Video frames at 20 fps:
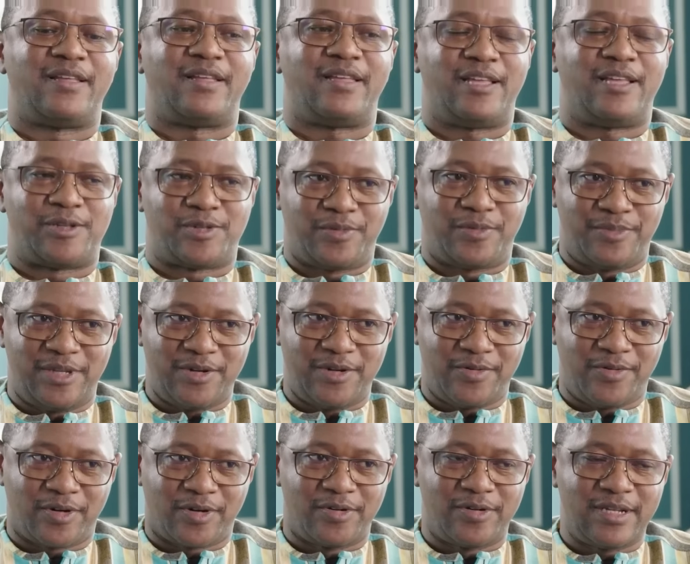minister's
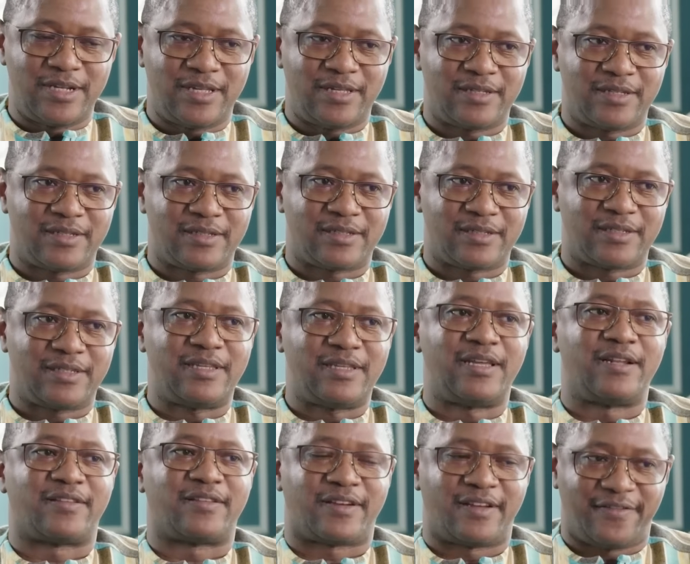words were a call
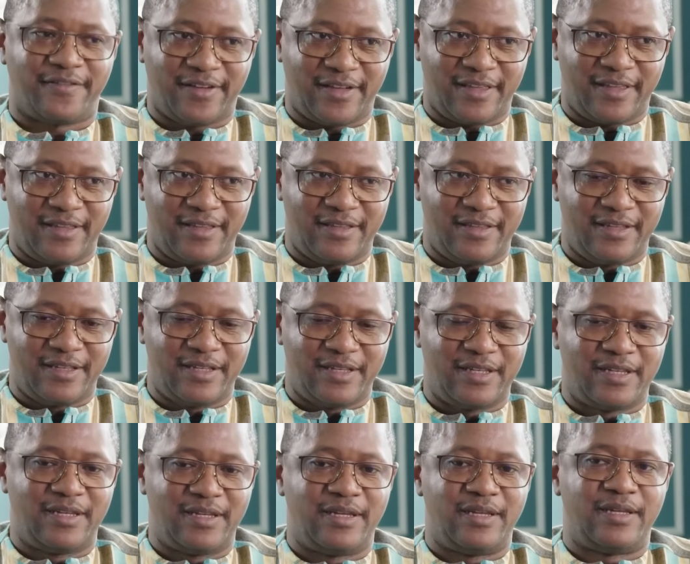for Africa to
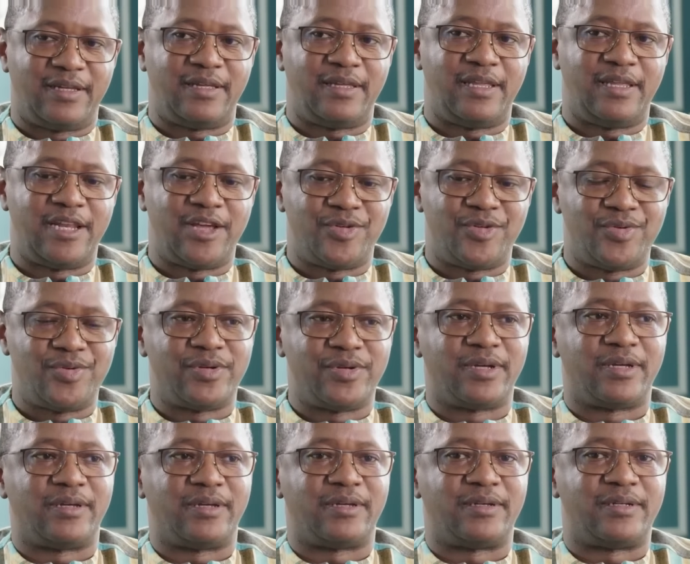reject the notion of
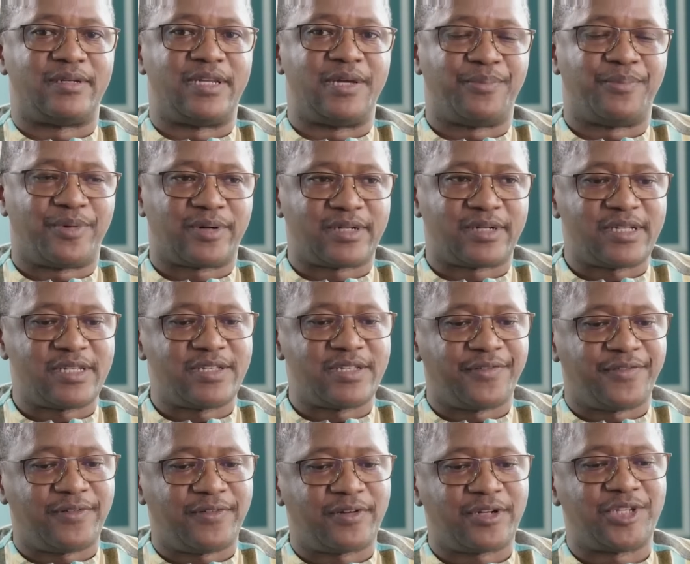being a second-class
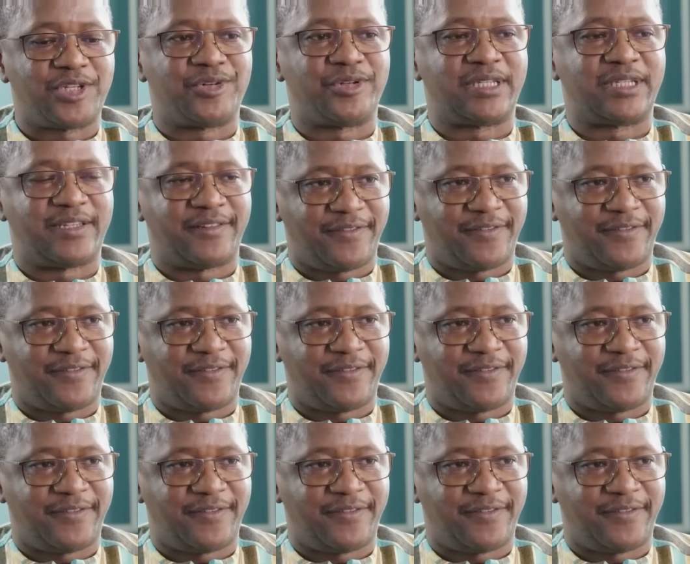continent,